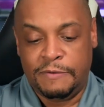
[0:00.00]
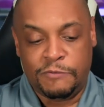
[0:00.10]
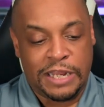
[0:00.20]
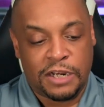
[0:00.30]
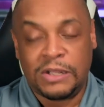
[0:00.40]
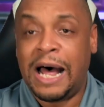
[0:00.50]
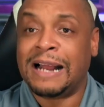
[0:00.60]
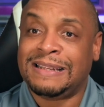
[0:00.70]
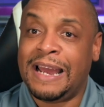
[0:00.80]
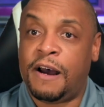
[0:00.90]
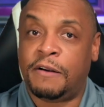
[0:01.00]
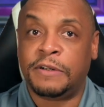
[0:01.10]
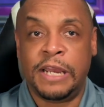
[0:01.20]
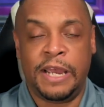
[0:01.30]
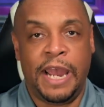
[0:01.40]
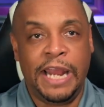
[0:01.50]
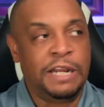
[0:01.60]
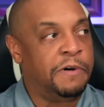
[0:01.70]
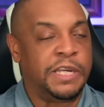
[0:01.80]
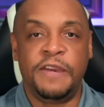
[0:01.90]
that are locked down, and
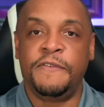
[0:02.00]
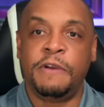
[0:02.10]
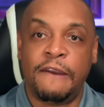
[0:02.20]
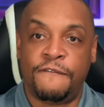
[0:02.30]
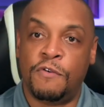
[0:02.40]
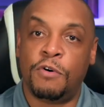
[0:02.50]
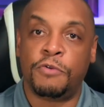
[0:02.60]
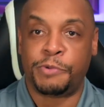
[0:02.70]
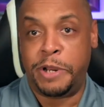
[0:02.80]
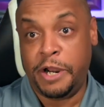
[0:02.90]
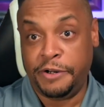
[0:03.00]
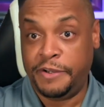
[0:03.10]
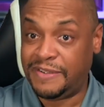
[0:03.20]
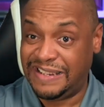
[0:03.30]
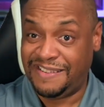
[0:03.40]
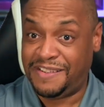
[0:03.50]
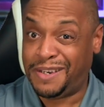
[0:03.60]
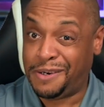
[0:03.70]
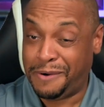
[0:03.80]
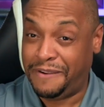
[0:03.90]
it will give you a full
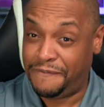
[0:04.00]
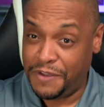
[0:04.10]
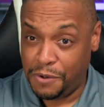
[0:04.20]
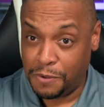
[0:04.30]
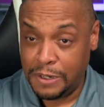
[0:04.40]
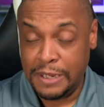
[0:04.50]
360-degree view.